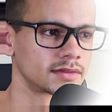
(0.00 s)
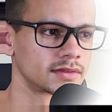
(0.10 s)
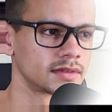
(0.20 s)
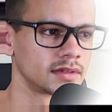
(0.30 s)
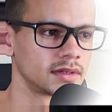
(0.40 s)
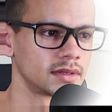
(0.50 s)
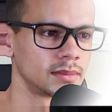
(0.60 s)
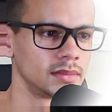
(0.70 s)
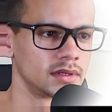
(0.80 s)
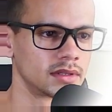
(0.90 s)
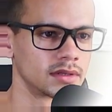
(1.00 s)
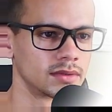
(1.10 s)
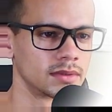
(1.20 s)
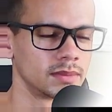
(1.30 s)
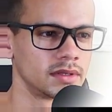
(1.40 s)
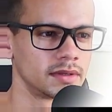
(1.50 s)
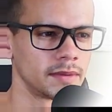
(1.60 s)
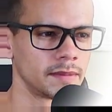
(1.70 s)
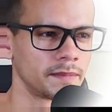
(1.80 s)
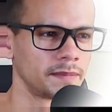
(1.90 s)
I'm gonna throw them there,
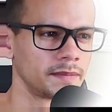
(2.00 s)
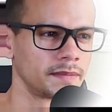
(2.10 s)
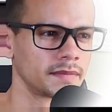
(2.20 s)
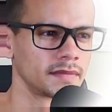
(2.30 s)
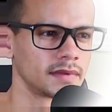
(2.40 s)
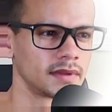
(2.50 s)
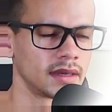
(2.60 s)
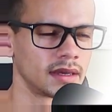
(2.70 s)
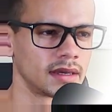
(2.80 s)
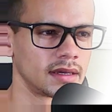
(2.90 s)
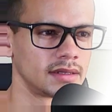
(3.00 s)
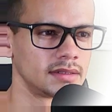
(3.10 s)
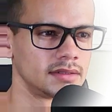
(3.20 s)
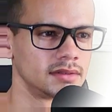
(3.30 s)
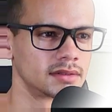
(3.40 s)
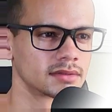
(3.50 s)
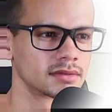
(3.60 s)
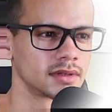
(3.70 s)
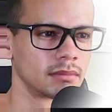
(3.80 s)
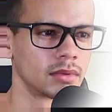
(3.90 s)
and
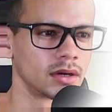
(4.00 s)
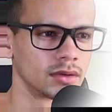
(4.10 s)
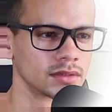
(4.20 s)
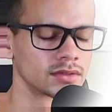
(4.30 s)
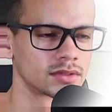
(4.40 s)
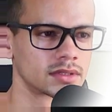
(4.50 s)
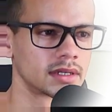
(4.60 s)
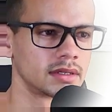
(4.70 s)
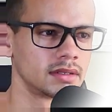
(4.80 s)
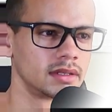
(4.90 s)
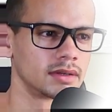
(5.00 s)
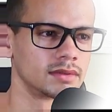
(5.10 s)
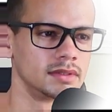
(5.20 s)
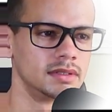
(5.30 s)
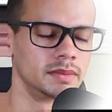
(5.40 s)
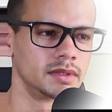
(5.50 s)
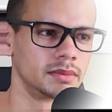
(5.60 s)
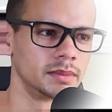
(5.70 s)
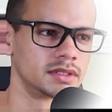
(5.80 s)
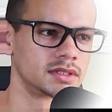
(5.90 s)
I'm going to scale down the
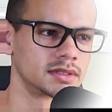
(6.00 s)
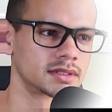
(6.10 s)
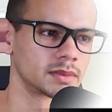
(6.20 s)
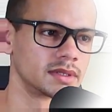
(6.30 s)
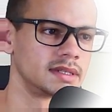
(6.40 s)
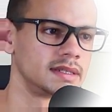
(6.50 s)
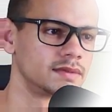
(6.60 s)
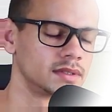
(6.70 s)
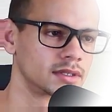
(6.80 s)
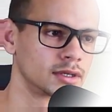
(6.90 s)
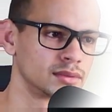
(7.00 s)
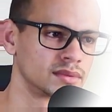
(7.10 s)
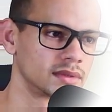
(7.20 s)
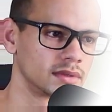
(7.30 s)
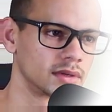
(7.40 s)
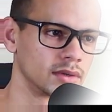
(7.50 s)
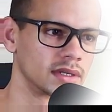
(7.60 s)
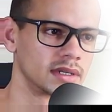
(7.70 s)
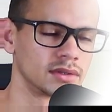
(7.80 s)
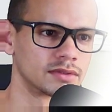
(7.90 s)
dimensions. I'm gonna leave it going
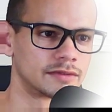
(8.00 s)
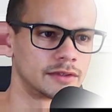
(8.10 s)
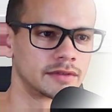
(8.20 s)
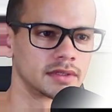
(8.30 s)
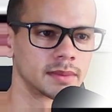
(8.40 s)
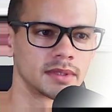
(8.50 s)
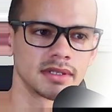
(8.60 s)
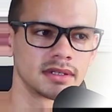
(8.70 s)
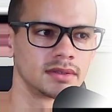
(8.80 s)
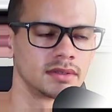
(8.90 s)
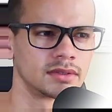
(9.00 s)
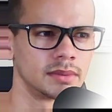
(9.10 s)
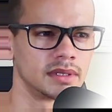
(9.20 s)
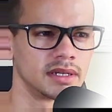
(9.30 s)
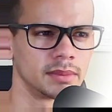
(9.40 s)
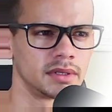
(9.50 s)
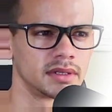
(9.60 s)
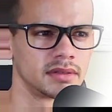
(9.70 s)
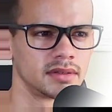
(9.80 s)
down to 50 because they don't need to be that big.